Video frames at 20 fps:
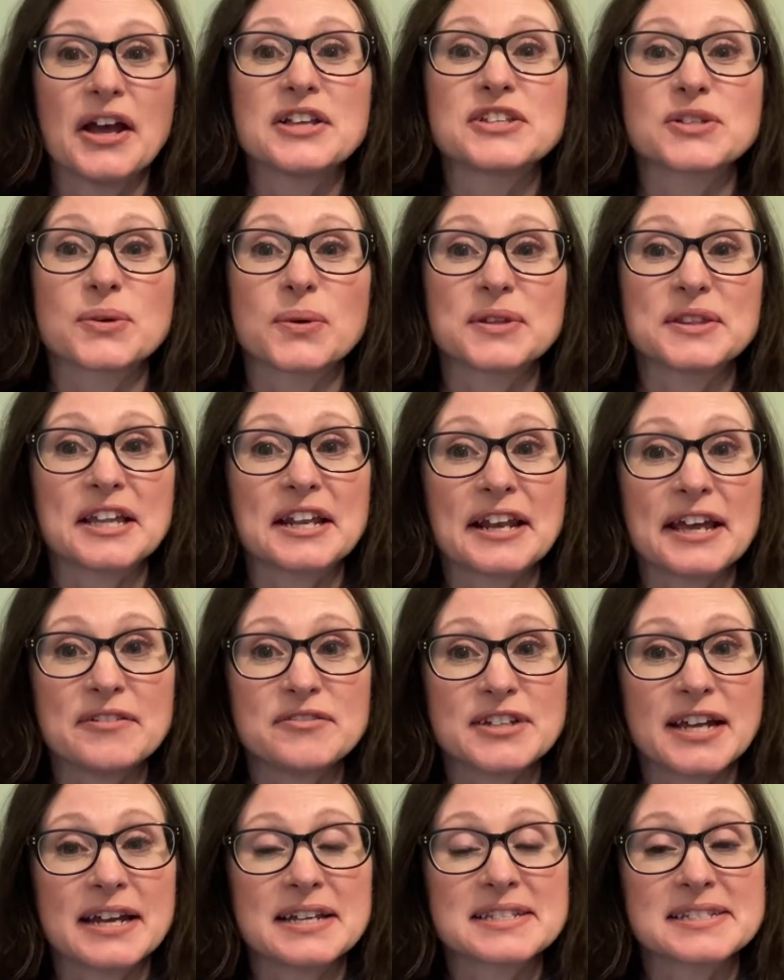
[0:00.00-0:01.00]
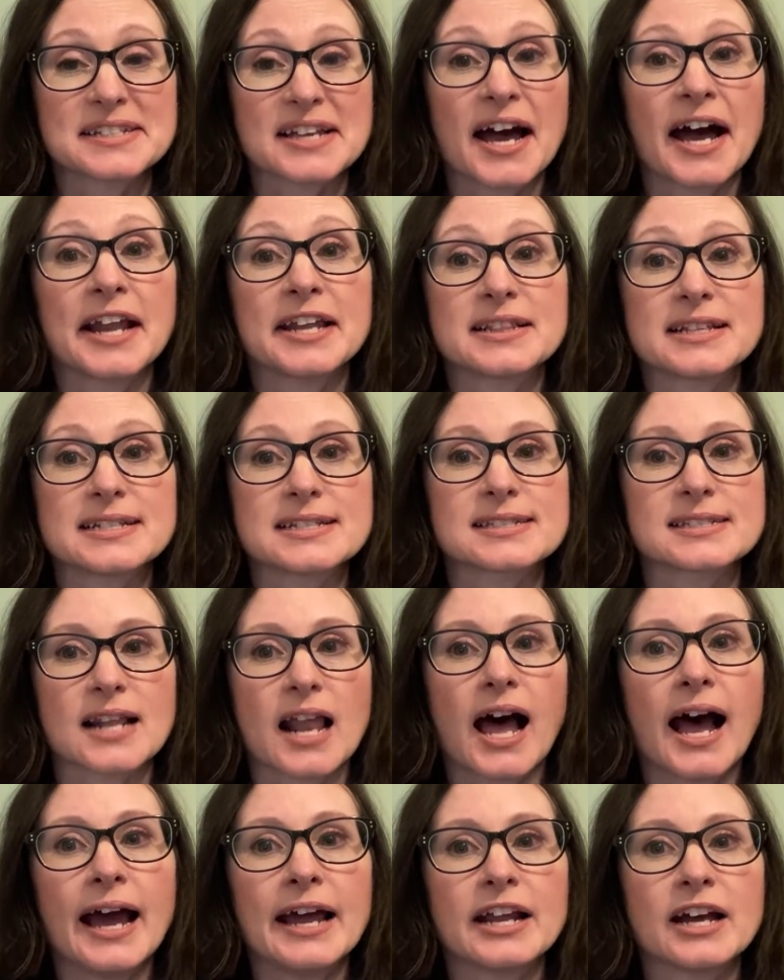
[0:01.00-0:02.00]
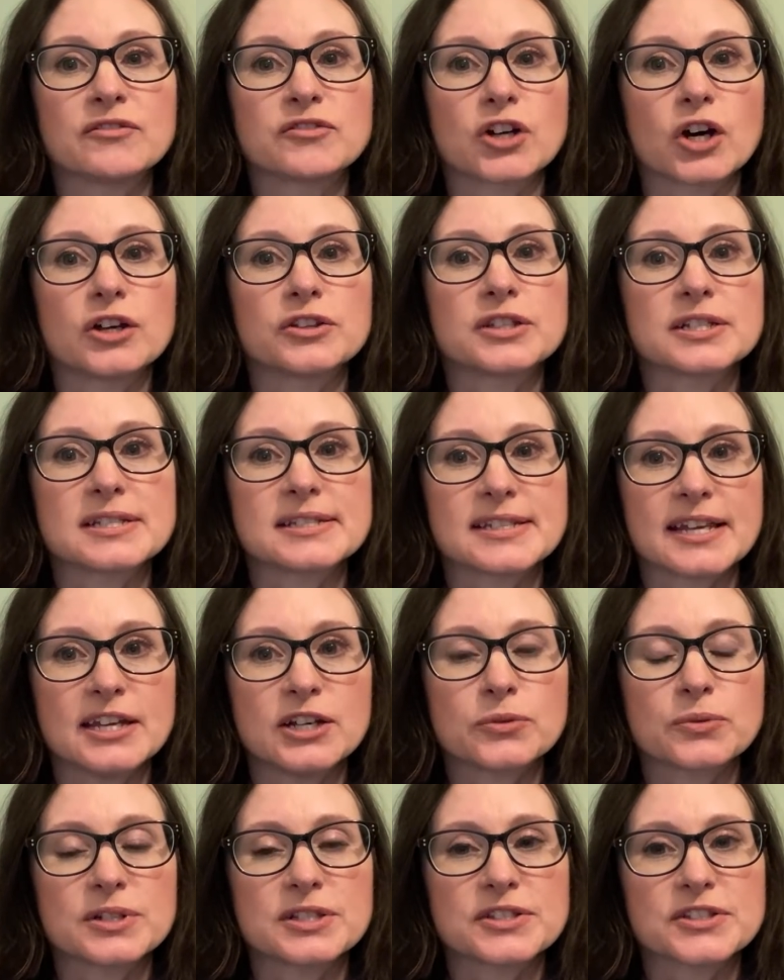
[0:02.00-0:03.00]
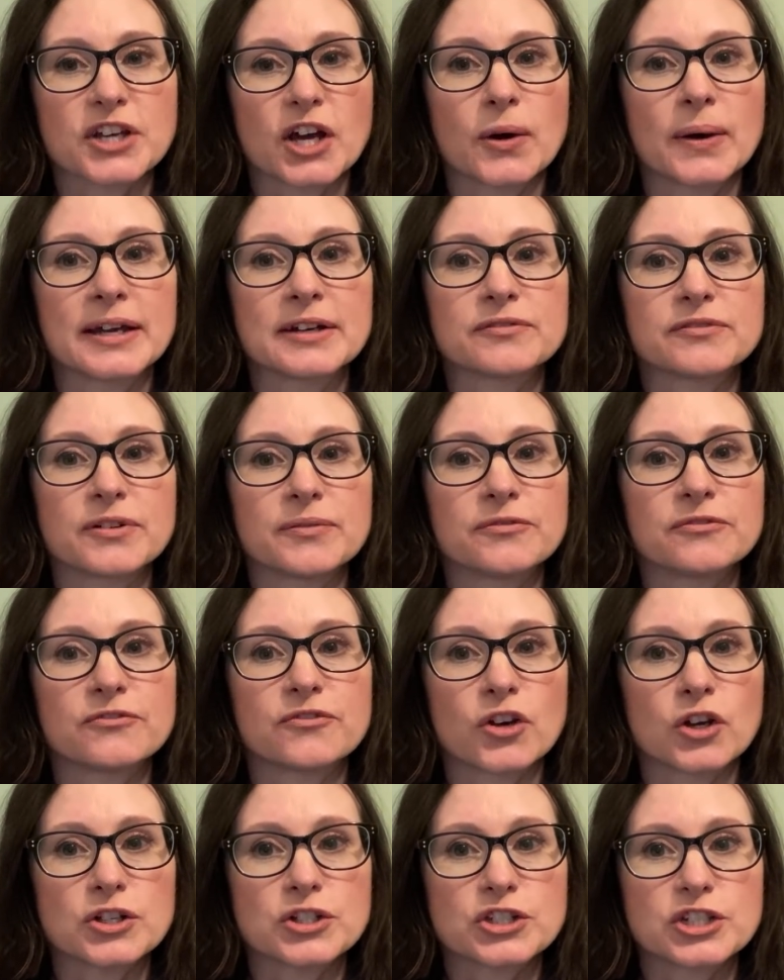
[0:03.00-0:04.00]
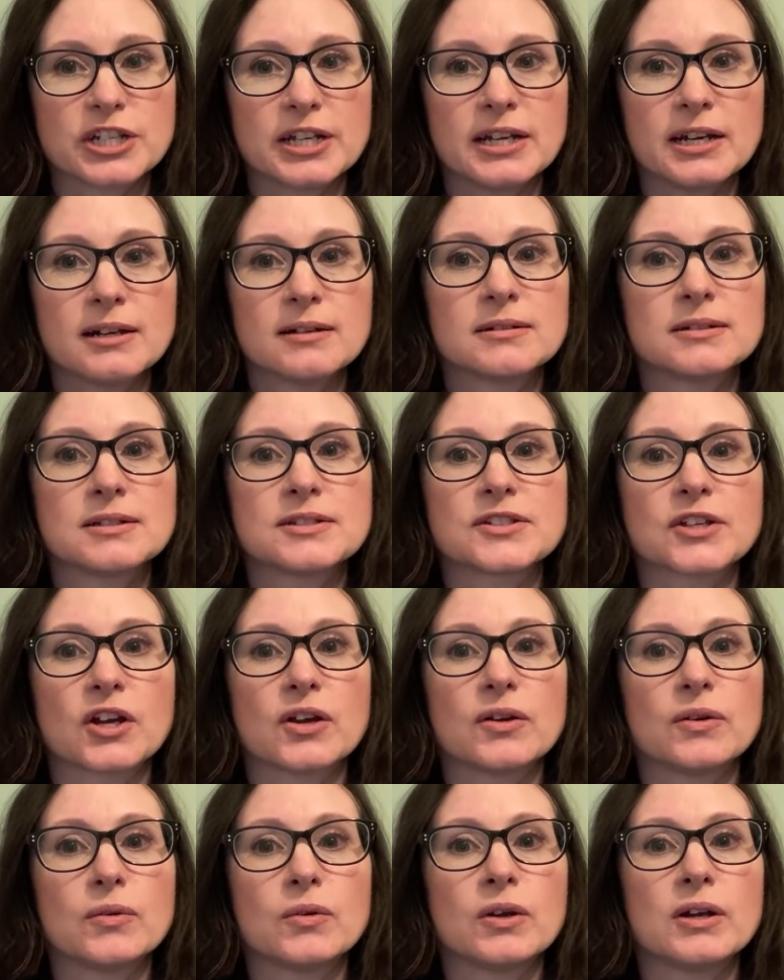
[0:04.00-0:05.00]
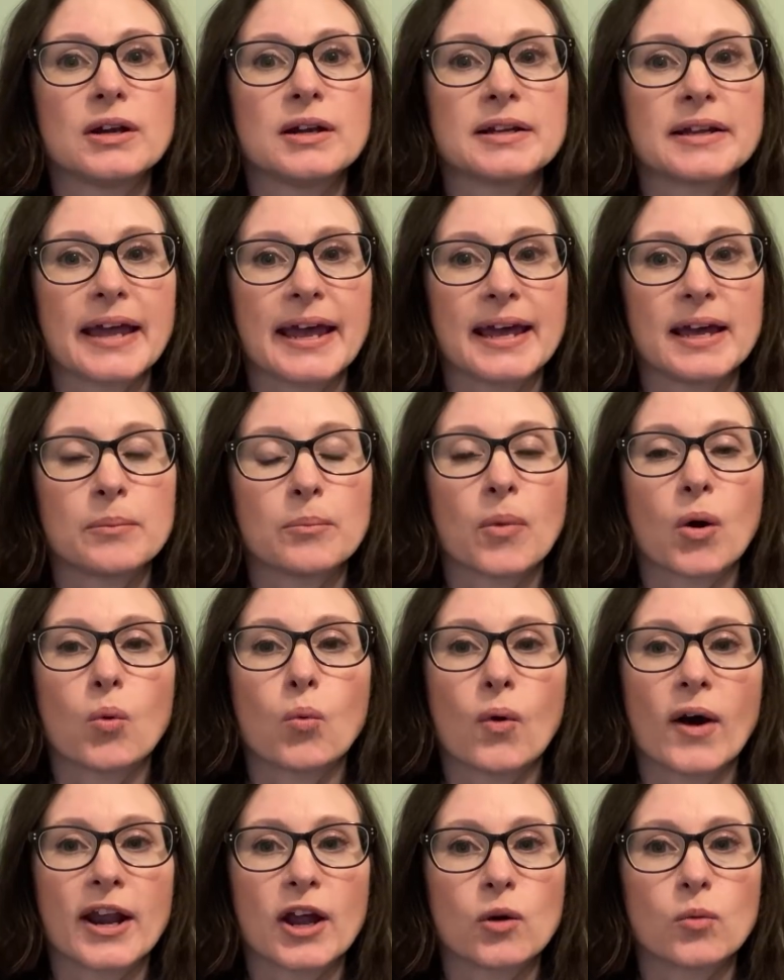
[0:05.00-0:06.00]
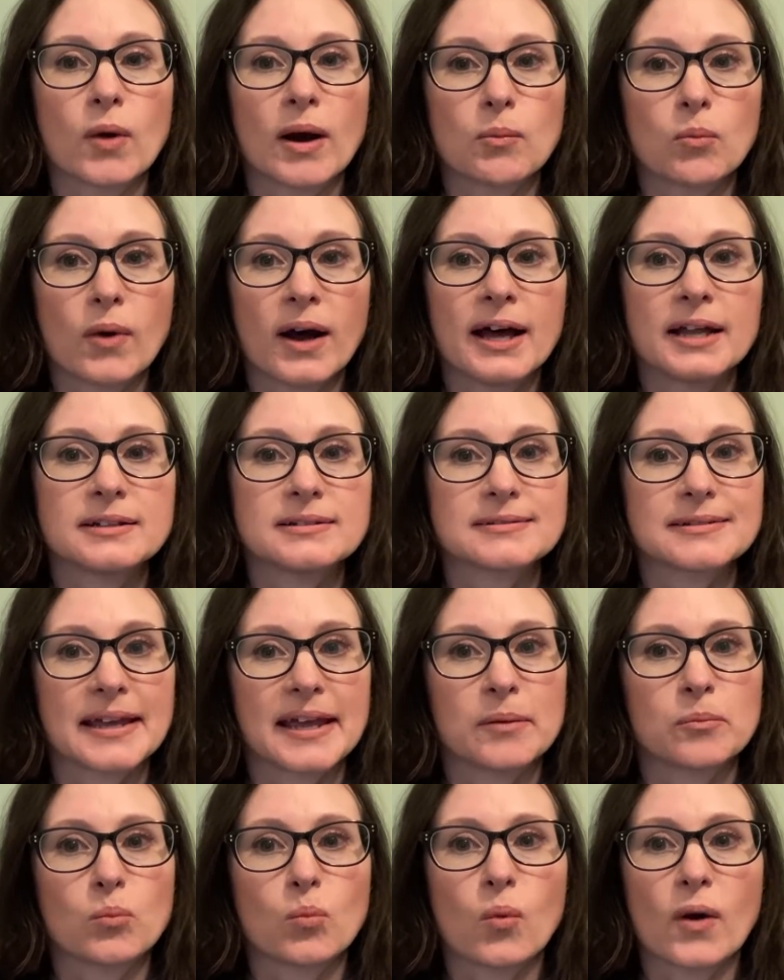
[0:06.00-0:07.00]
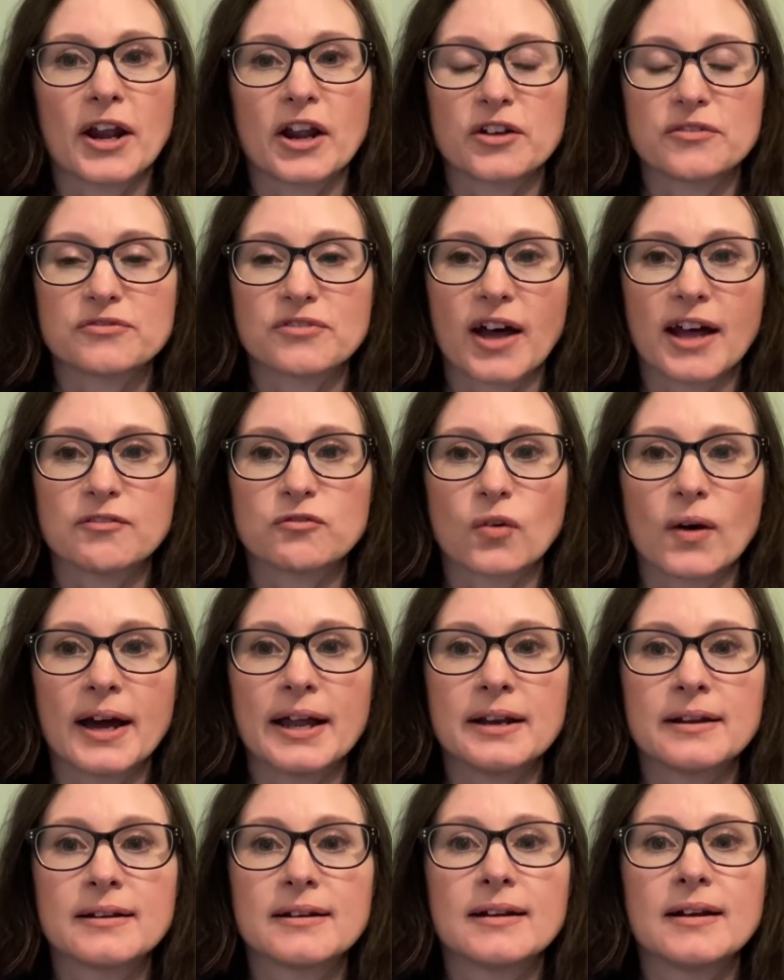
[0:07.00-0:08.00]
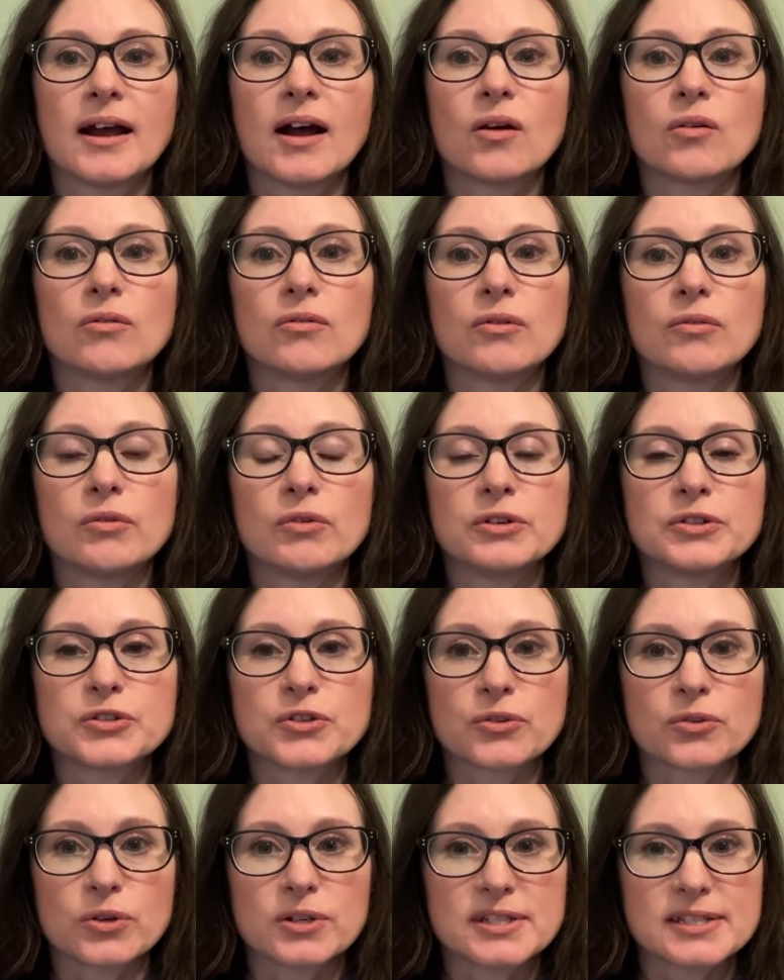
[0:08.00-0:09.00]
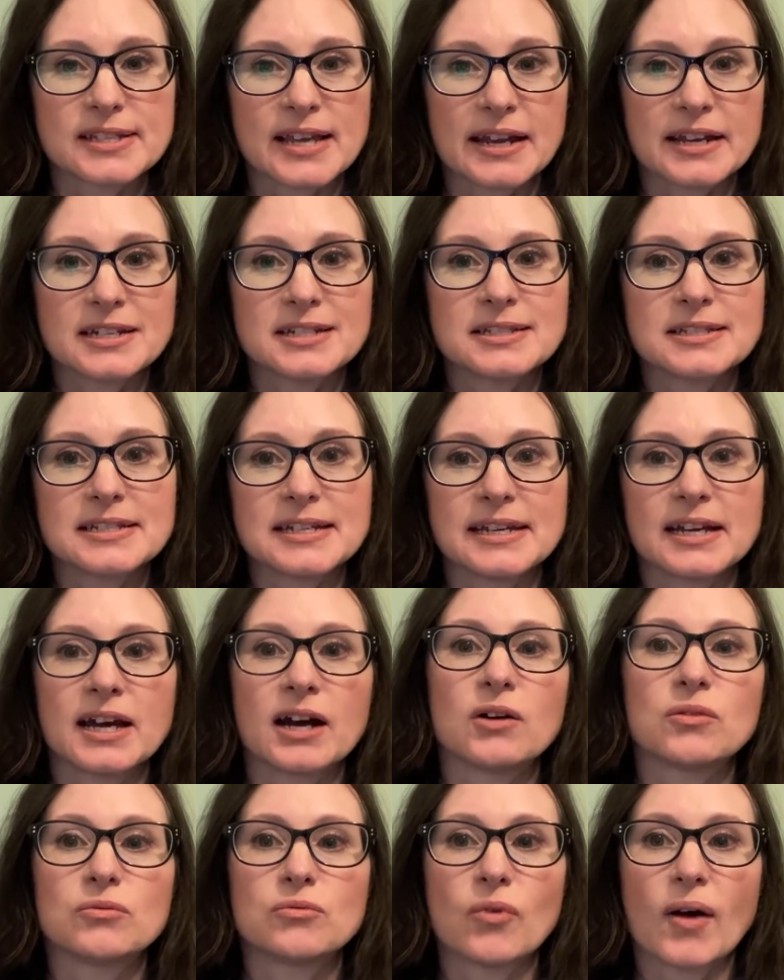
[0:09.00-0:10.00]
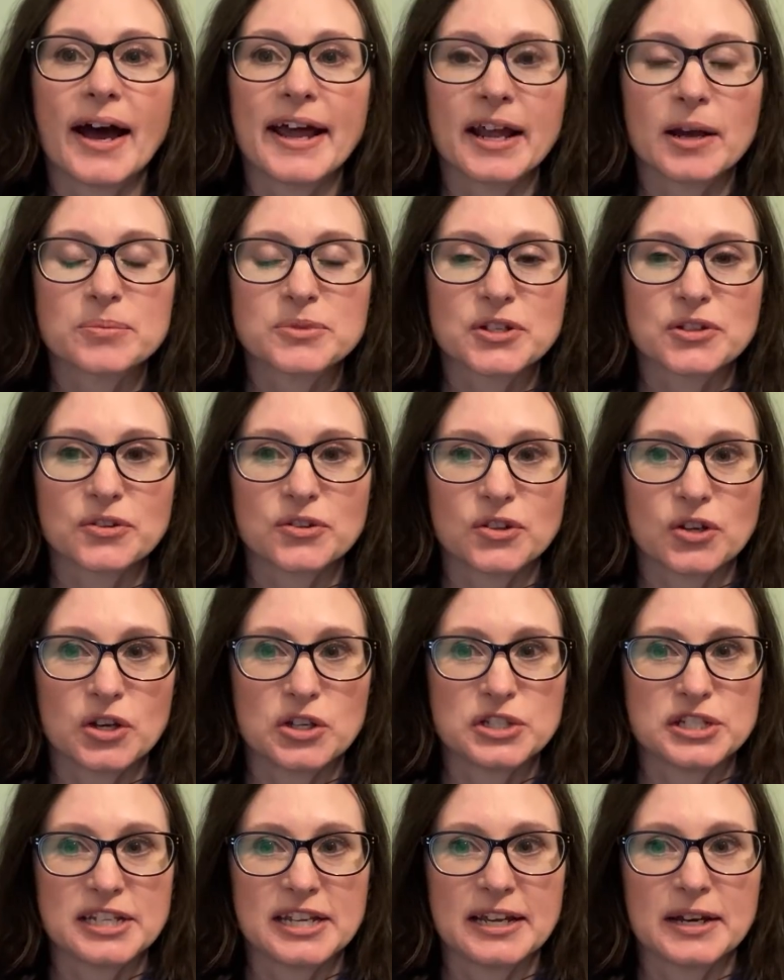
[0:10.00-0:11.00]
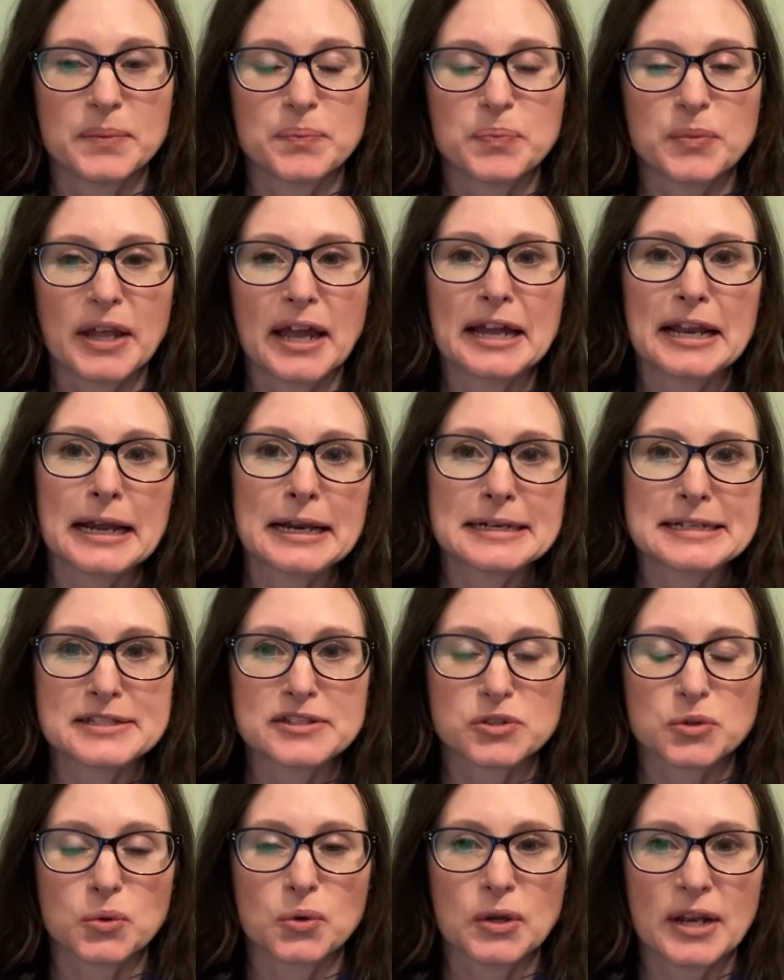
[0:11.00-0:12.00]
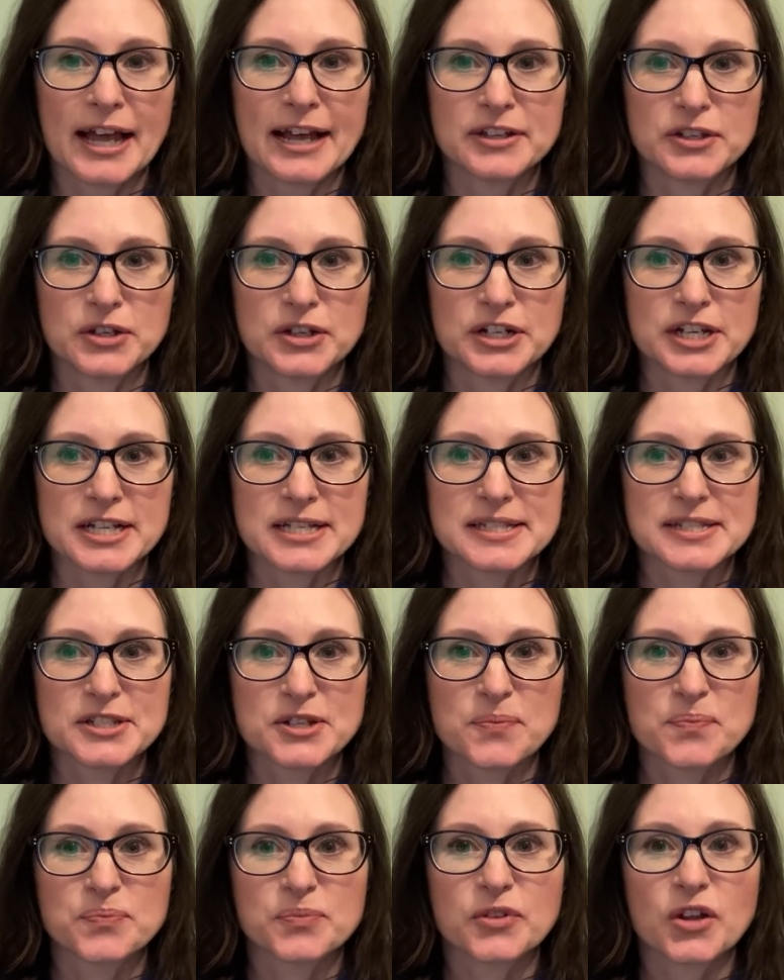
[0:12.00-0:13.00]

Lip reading: So on the left-hand side of this slide, I've got the sequence going from first year, so Chem 1011, Chem 1051, through second year, right up to third year, and I list all our units.